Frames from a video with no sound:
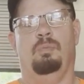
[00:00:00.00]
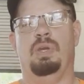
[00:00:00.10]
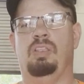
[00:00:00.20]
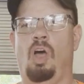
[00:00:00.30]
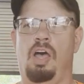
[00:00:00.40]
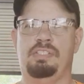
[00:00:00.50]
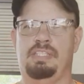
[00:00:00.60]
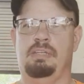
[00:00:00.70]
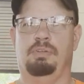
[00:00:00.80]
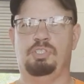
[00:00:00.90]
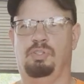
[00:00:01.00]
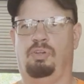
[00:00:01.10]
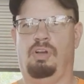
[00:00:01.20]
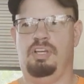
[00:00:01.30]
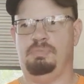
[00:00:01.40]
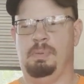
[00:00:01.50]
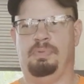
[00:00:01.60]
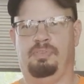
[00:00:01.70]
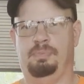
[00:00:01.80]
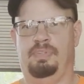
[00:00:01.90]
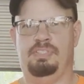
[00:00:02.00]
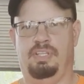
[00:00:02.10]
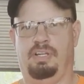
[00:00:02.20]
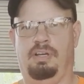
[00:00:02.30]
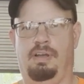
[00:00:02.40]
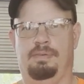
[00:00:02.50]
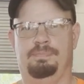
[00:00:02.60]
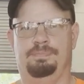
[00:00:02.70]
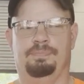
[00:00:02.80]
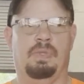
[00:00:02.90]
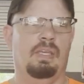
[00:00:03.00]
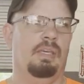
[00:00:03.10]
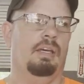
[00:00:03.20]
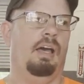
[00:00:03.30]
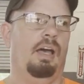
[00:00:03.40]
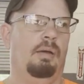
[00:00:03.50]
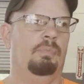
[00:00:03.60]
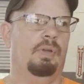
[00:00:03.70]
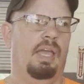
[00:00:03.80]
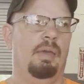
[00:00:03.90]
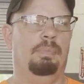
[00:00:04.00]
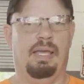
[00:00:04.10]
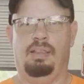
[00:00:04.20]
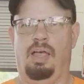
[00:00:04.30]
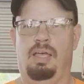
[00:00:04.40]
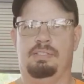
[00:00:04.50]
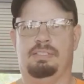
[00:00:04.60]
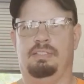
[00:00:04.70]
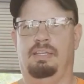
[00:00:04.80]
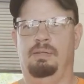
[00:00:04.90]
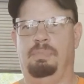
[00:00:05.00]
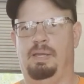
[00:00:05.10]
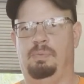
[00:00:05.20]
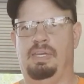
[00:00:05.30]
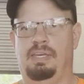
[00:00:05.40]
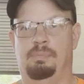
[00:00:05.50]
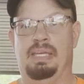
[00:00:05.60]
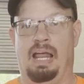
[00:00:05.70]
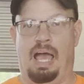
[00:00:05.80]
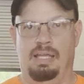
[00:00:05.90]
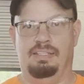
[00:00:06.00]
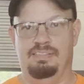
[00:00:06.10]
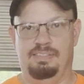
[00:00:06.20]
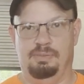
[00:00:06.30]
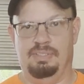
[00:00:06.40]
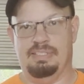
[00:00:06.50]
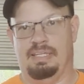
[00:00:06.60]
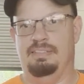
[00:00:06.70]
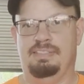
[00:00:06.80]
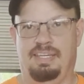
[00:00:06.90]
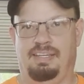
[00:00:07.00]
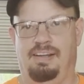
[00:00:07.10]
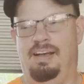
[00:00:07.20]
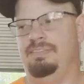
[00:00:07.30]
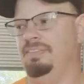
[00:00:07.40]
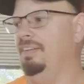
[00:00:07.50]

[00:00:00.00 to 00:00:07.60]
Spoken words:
lost the original cross member to the car, and by lost, and by we, I mean I didn't do it because I didn't take it off.